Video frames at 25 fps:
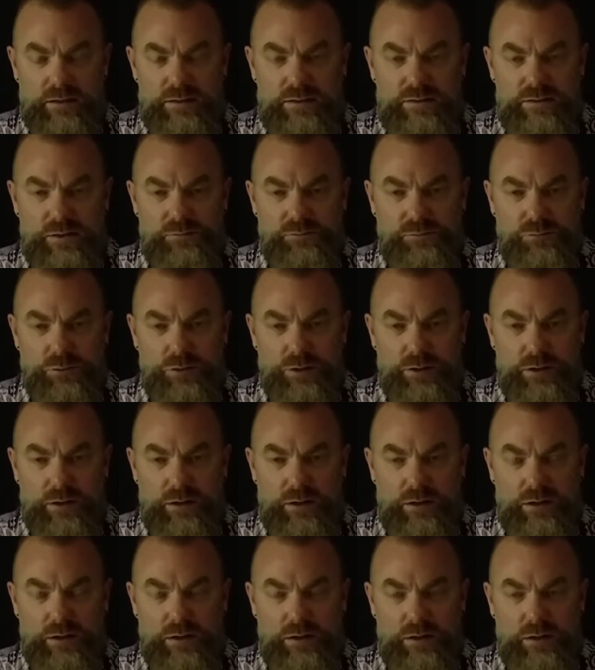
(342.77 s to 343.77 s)
suffering
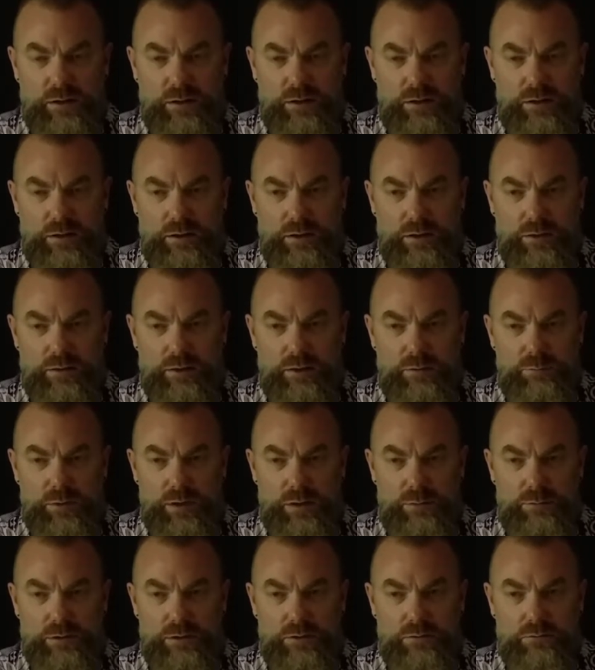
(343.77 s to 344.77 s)
that may
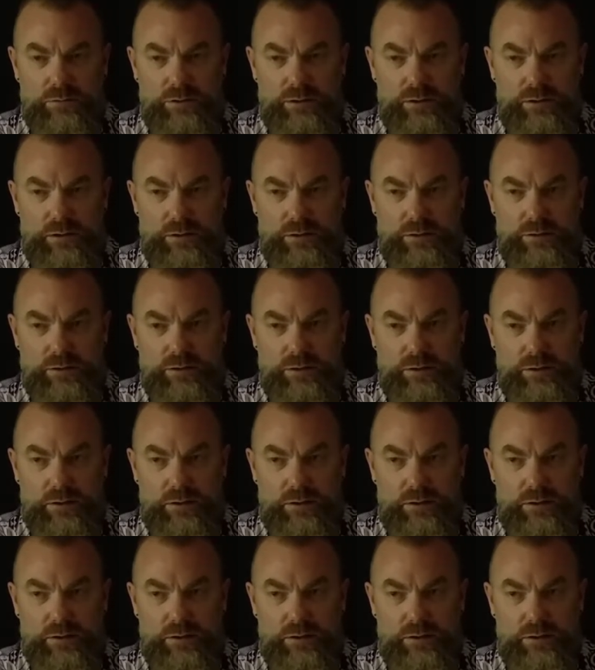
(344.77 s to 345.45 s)
be going on,